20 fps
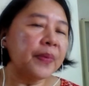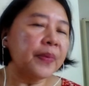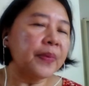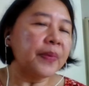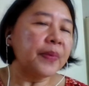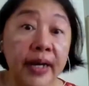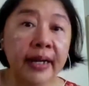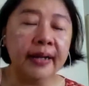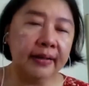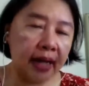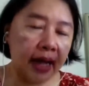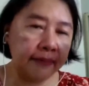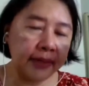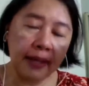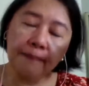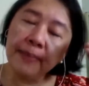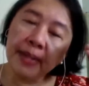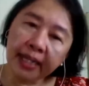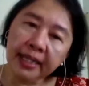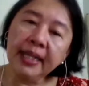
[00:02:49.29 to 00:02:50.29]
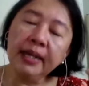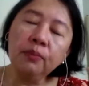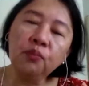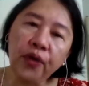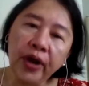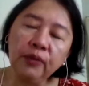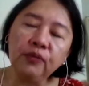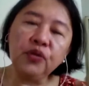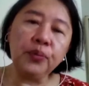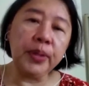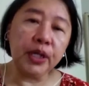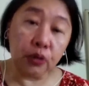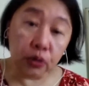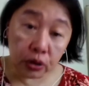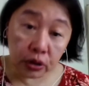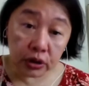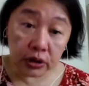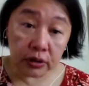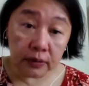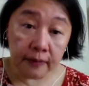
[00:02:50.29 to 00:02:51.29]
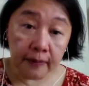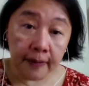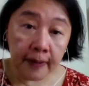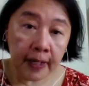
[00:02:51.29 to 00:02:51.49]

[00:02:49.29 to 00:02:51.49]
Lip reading: I think medium weight will be good,